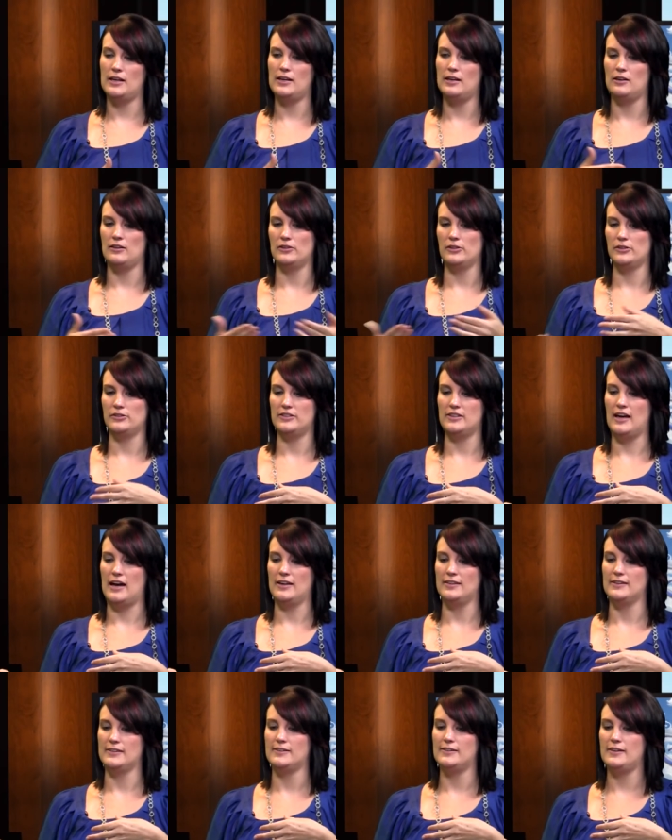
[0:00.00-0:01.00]
they didn't allude to
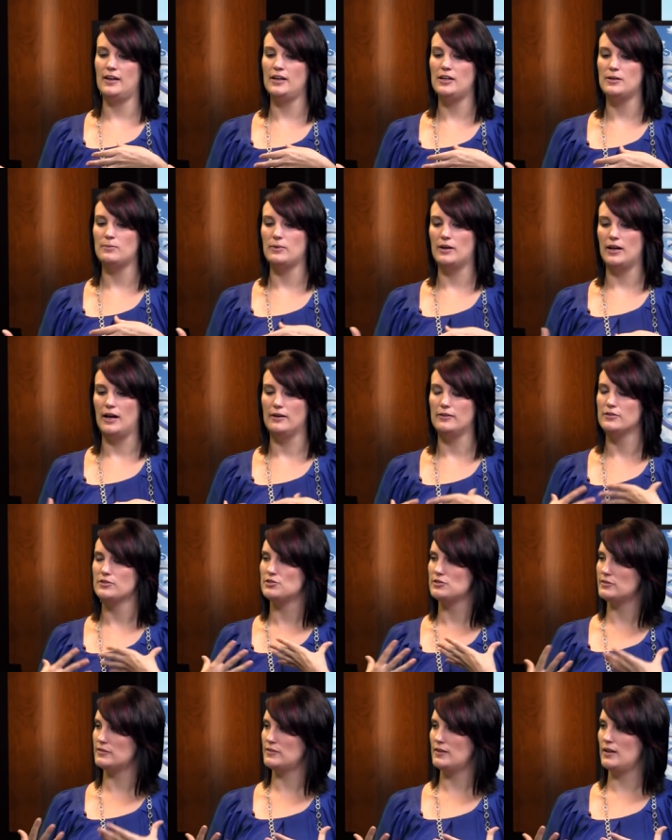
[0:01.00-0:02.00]
that in the study, but I was
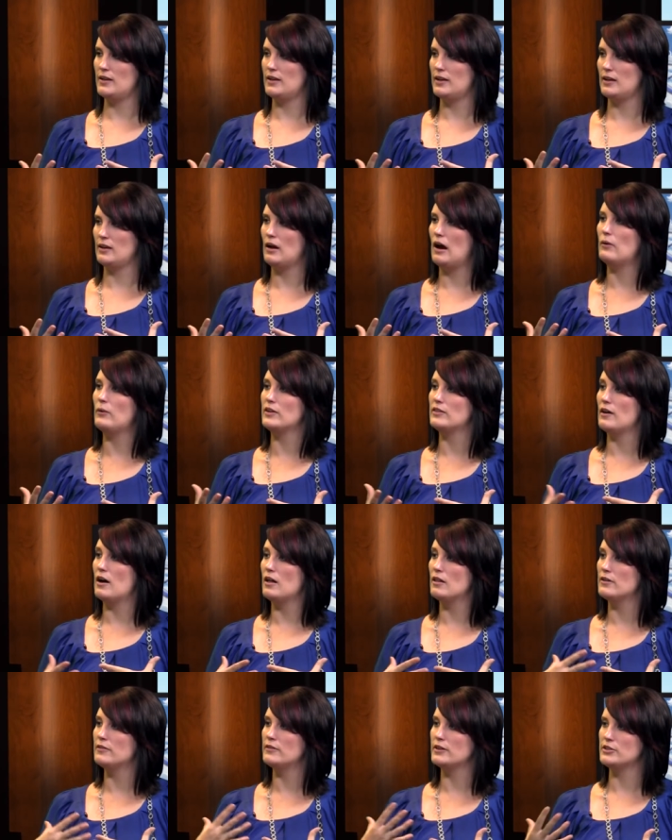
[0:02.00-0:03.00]
just thinking with
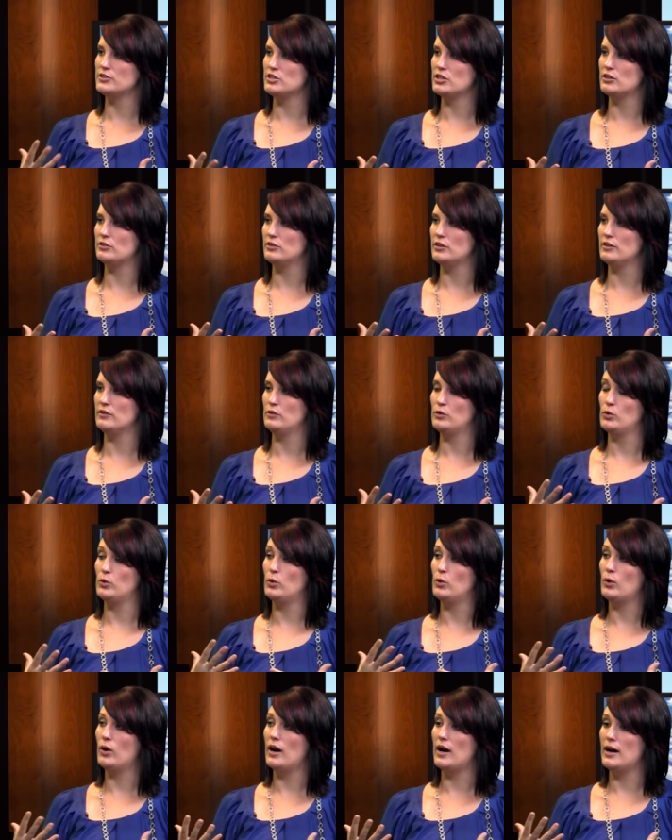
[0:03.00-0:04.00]
all of our children
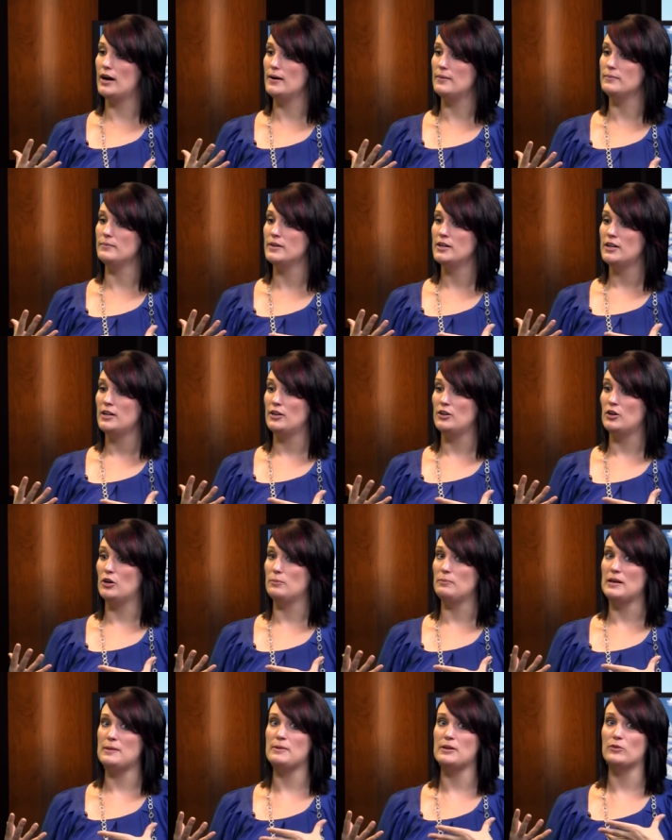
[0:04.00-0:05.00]
who, um, you know,
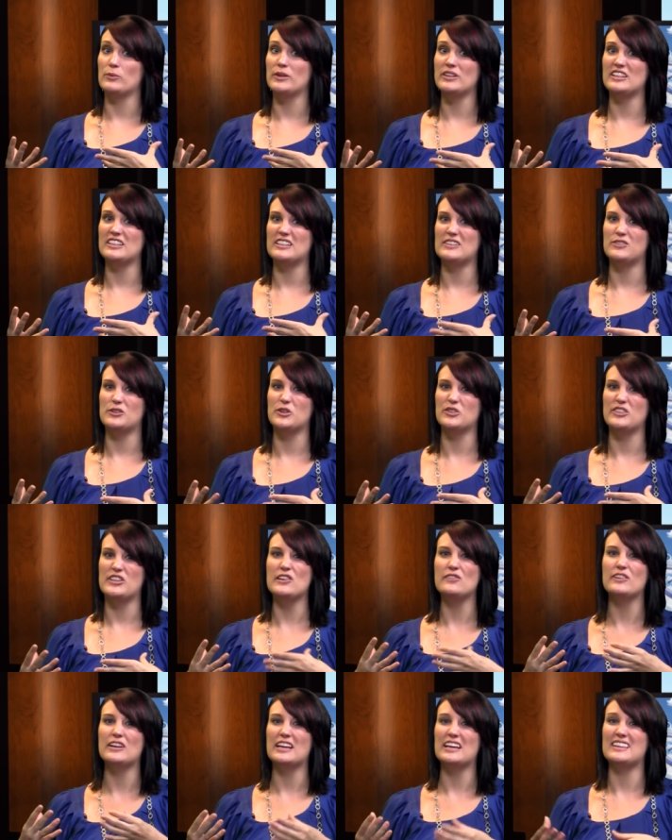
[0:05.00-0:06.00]
it may be really difficult to
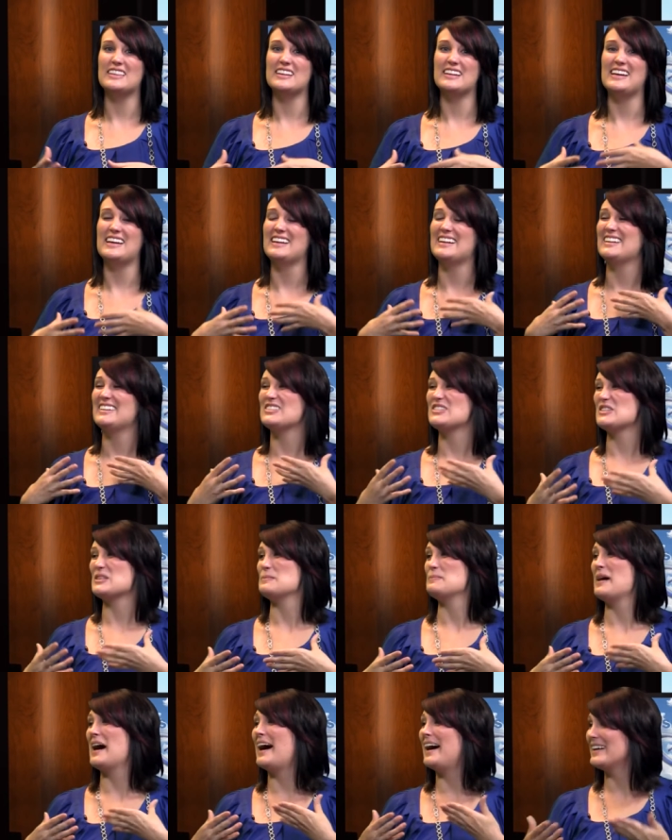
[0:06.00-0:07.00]
even get the kid into the
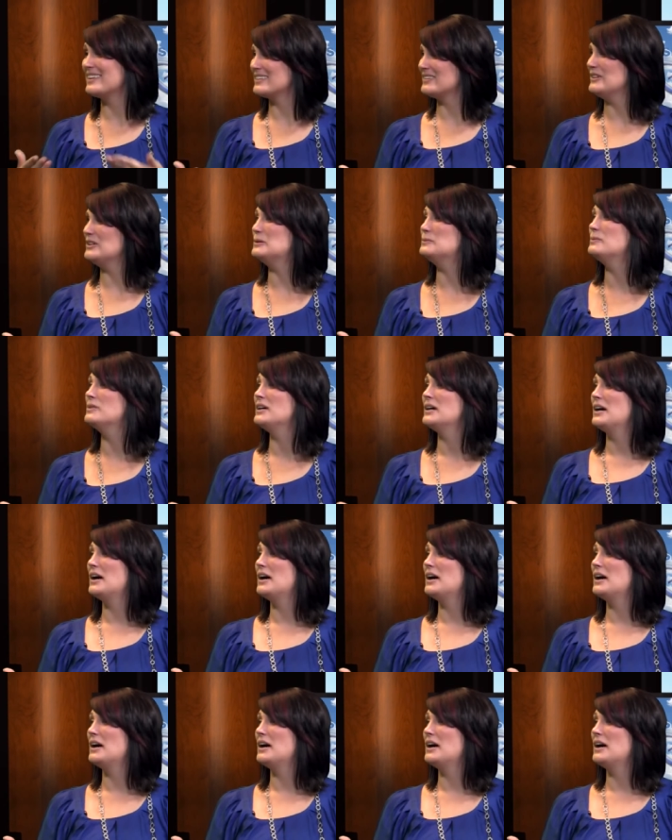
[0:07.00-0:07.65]
bathroom.